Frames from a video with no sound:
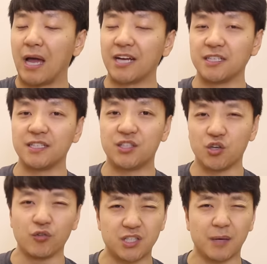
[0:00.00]
actually
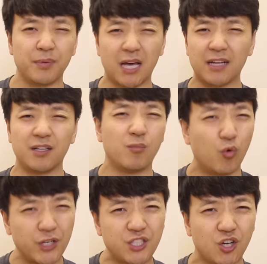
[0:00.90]
soaks up a lot of the
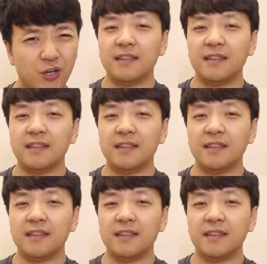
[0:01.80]
moisture.